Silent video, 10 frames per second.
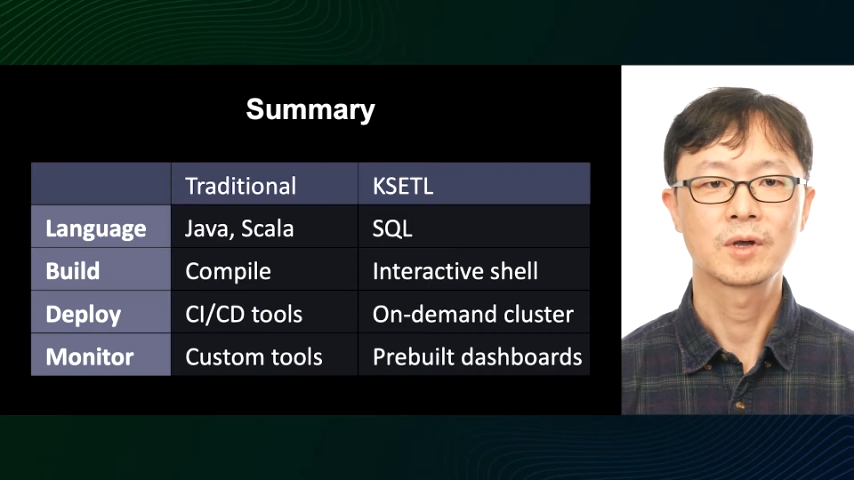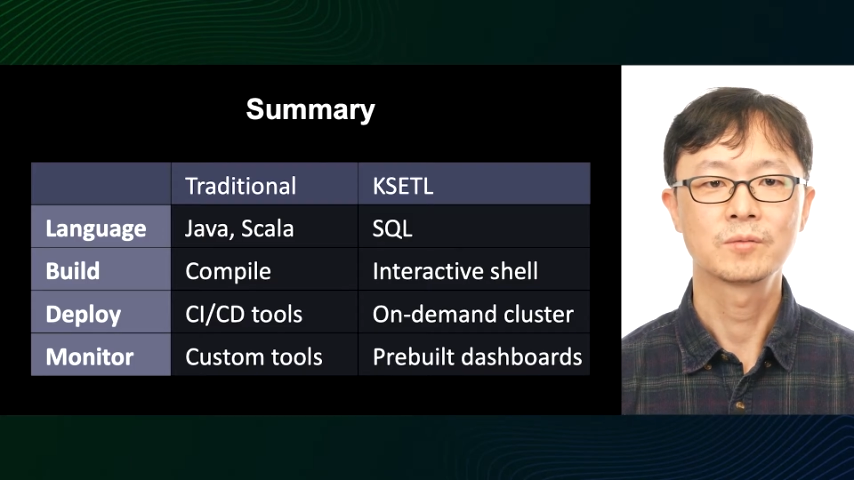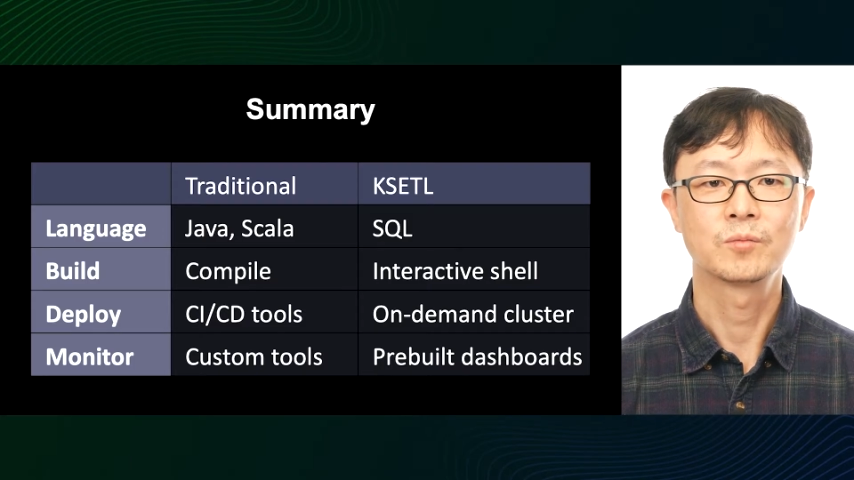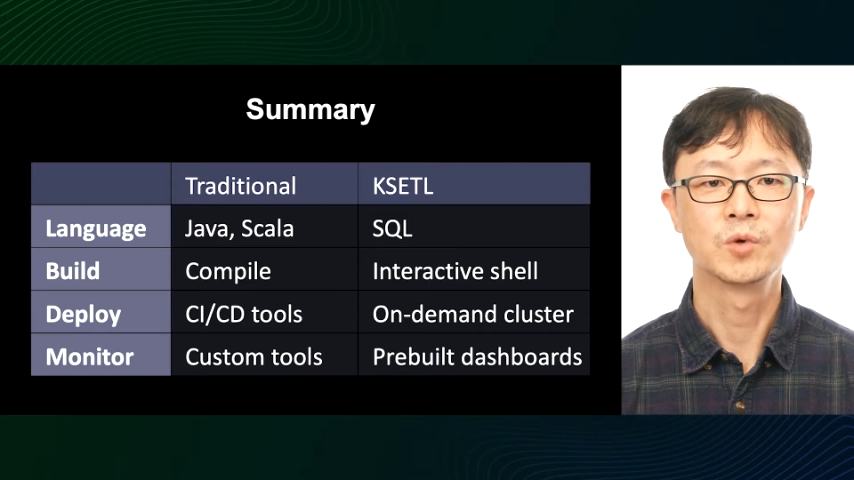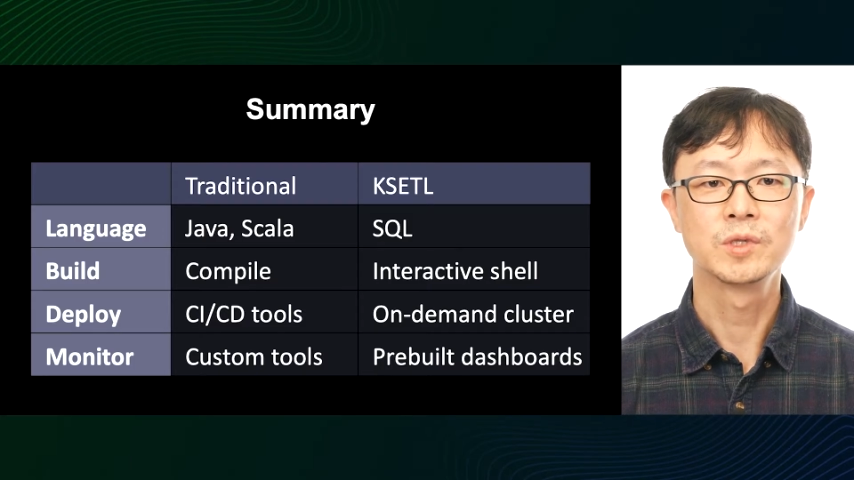
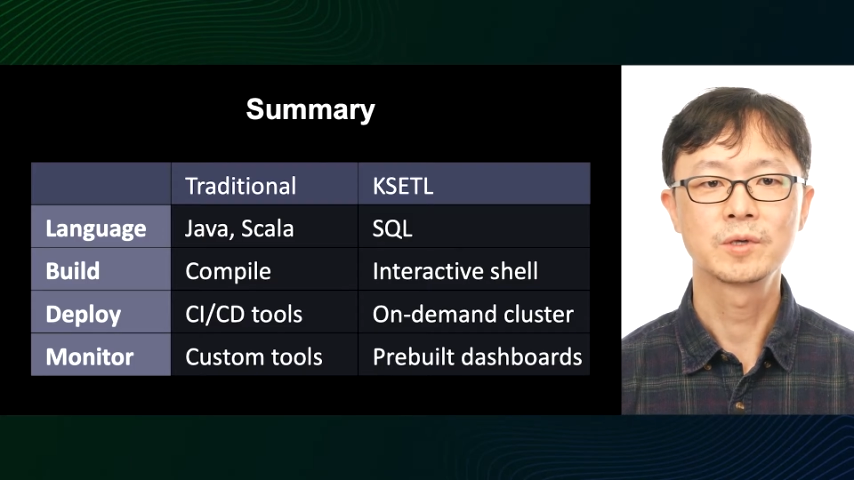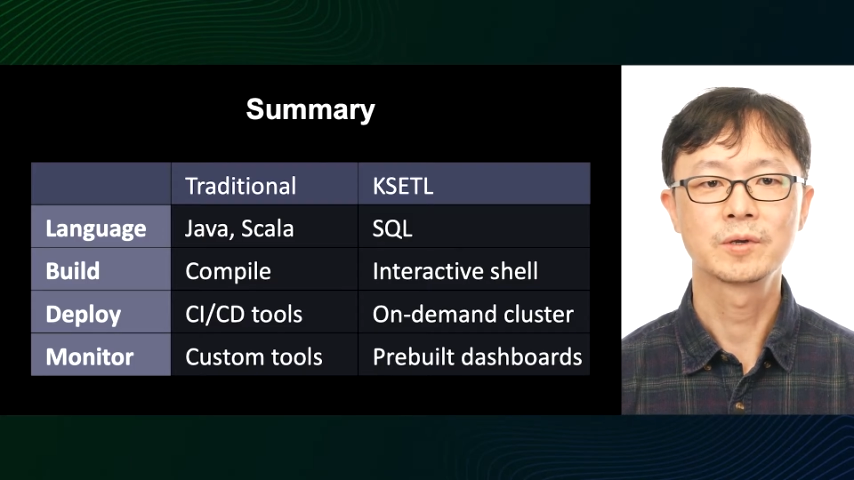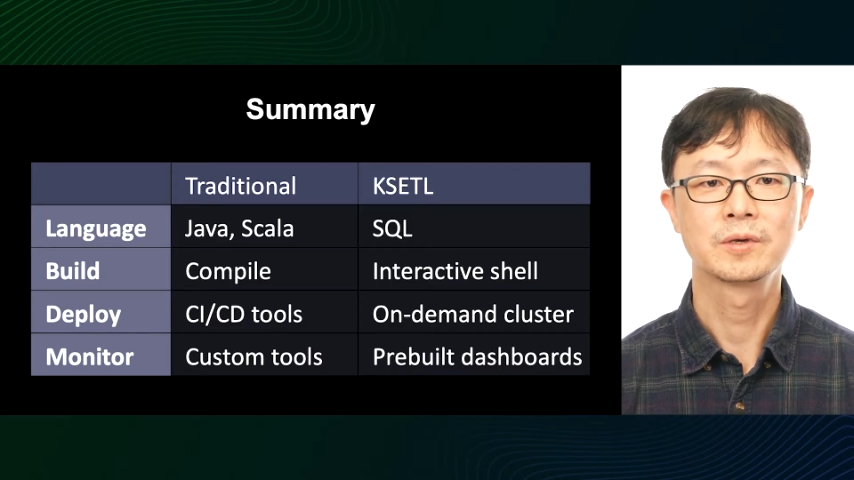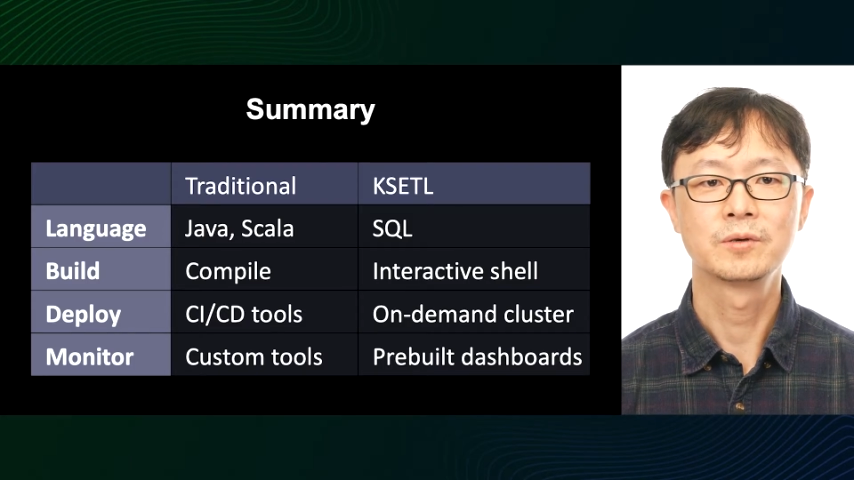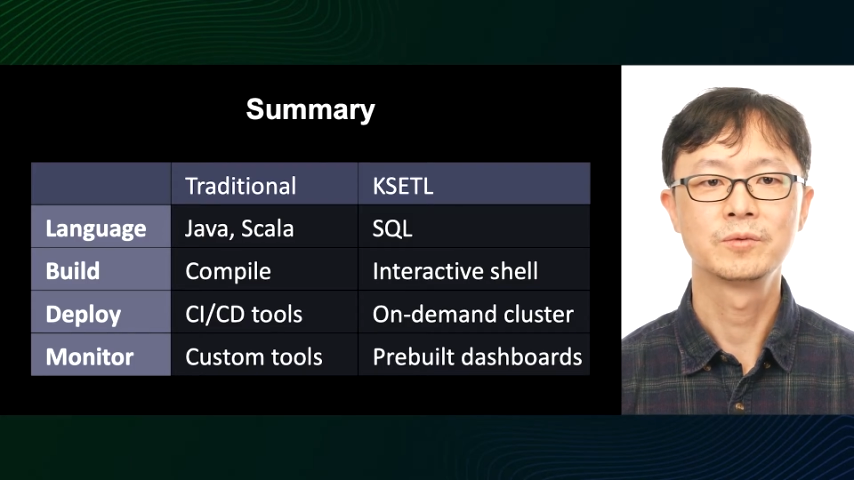the
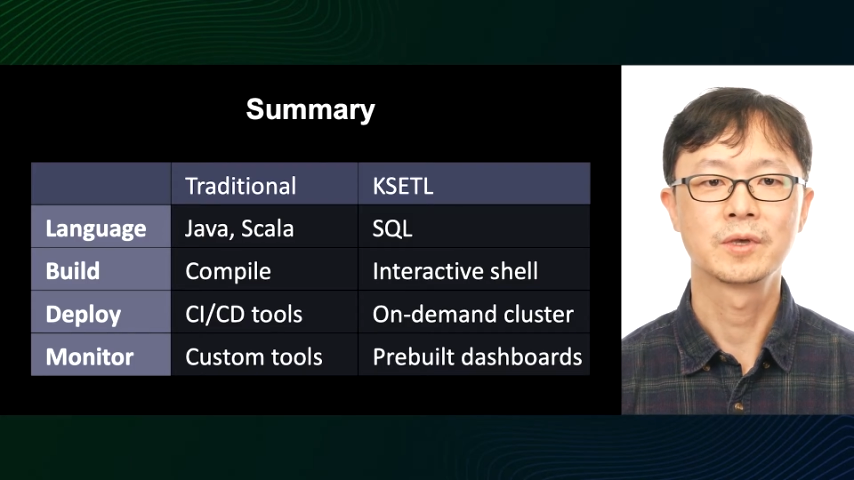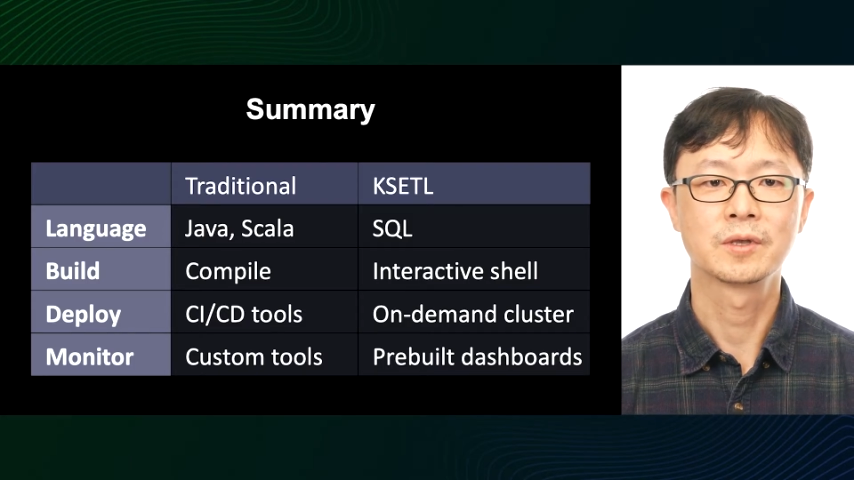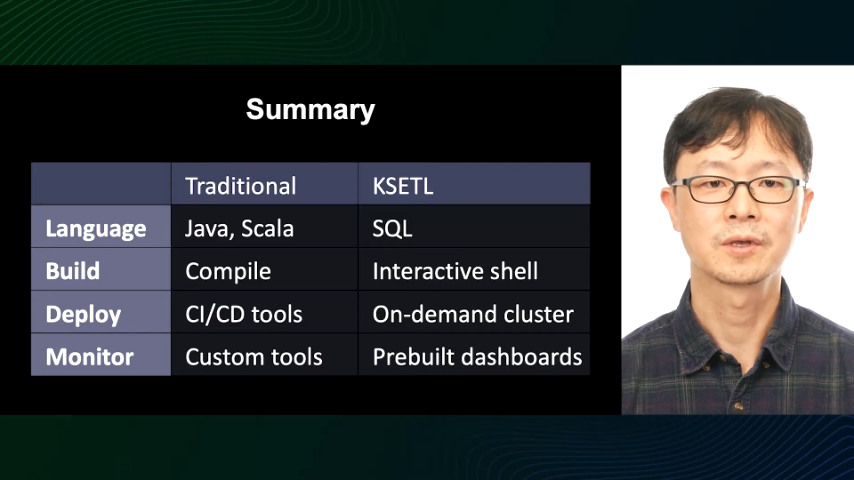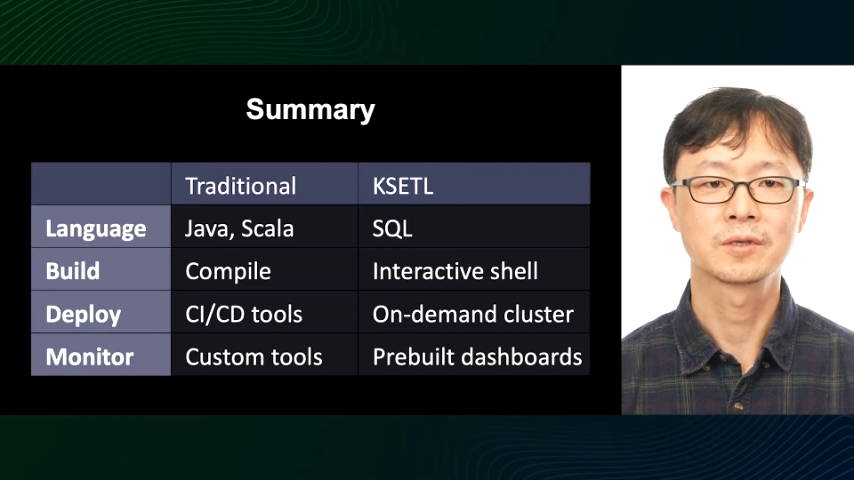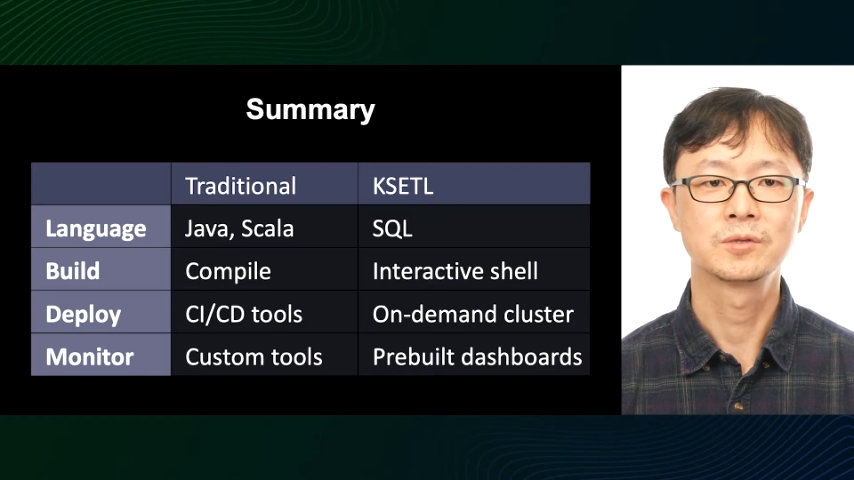traditional
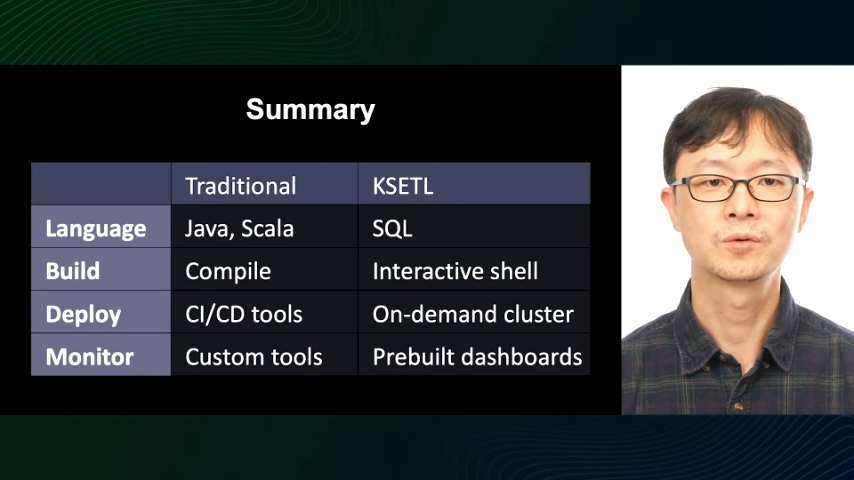system had